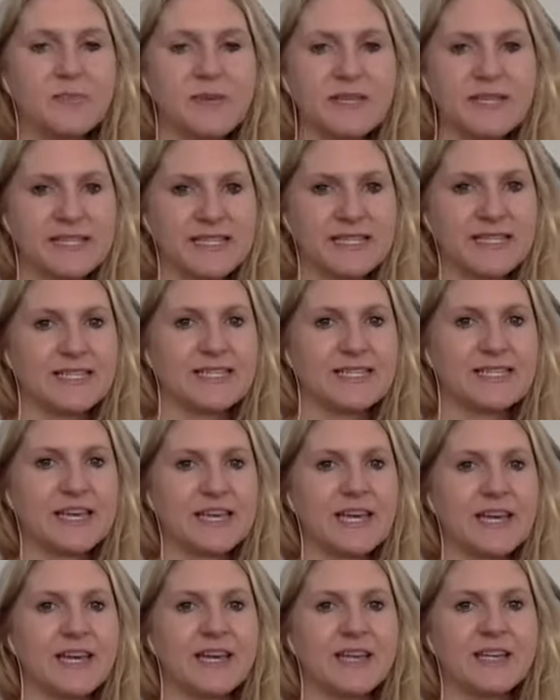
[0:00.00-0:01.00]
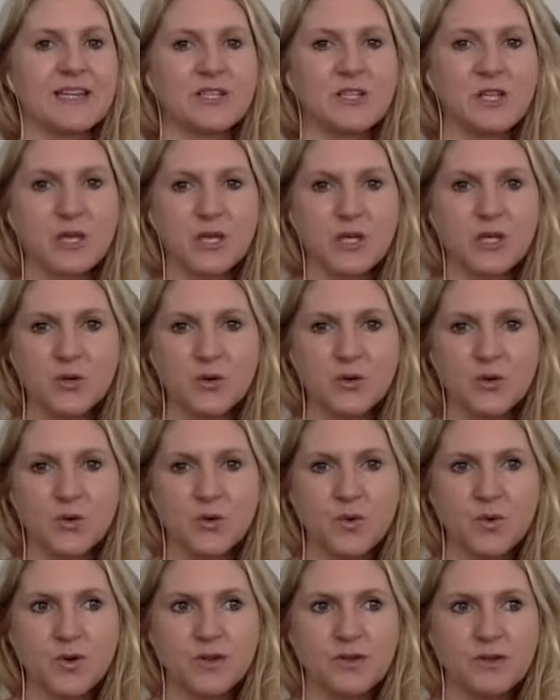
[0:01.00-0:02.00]
business and
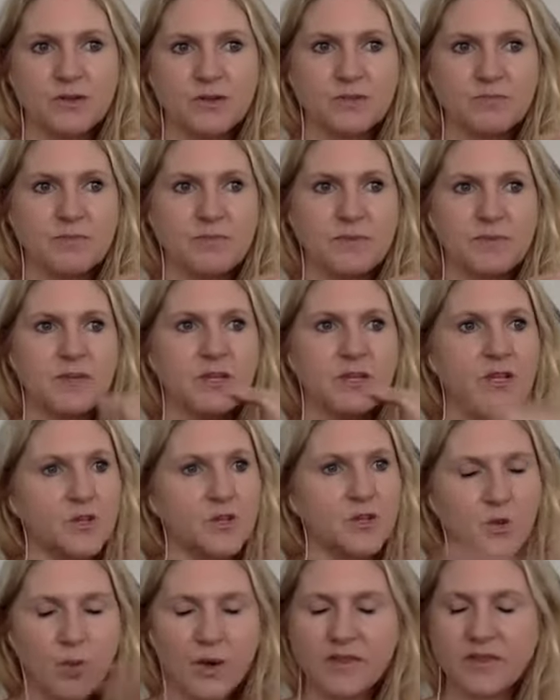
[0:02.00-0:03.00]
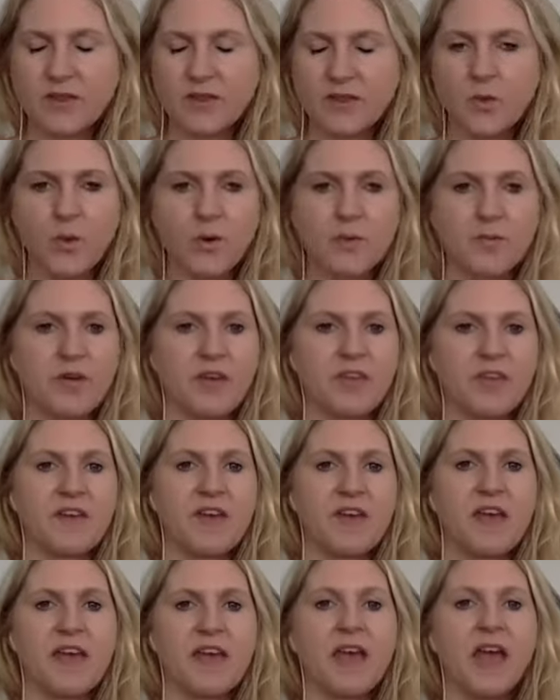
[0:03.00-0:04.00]
you you quit the corporate
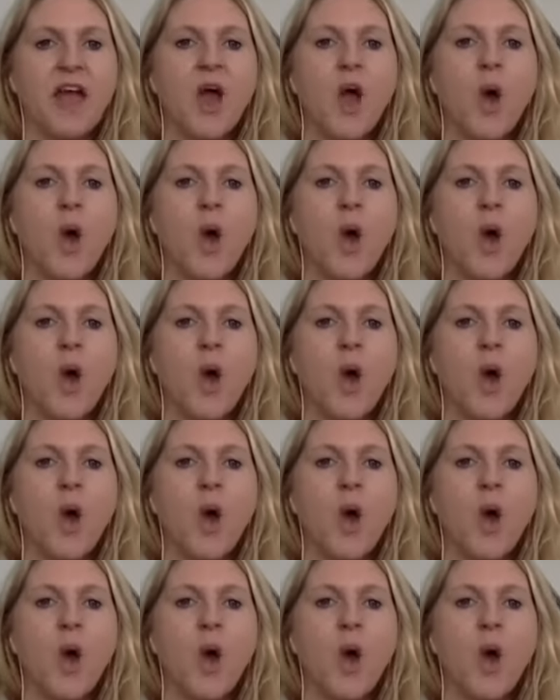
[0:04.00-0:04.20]
thing.